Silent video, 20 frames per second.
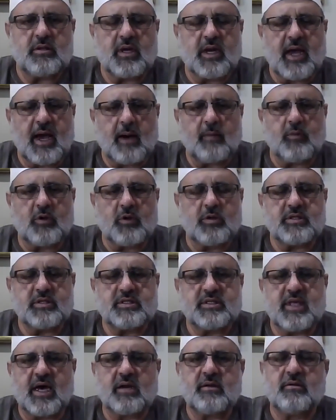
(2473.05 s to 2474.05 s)
The camel
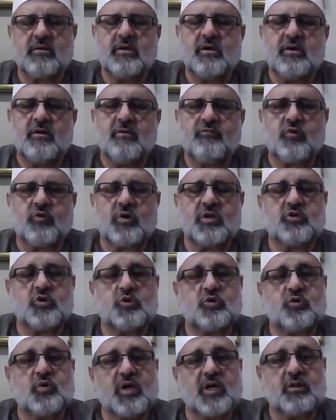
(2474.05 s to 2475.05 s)
is that for it to
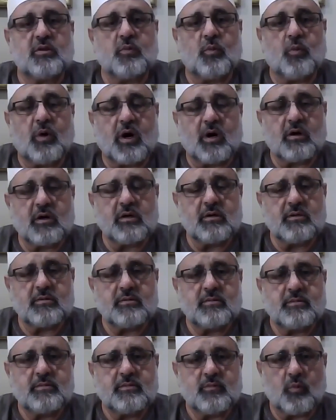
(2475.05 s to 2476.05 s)
drink the water
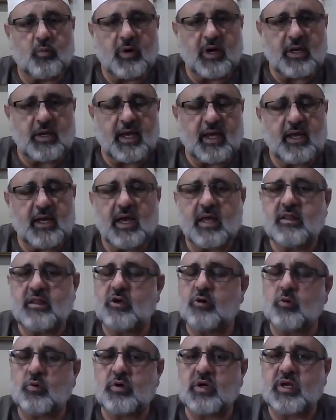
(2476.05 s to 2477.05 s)
one day, and
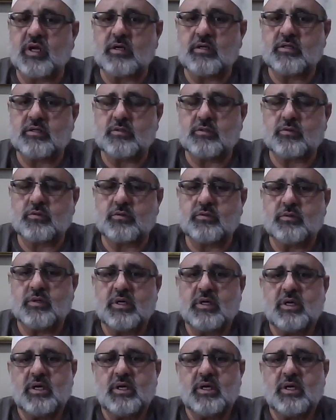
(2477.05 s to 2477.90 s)
they don't get to,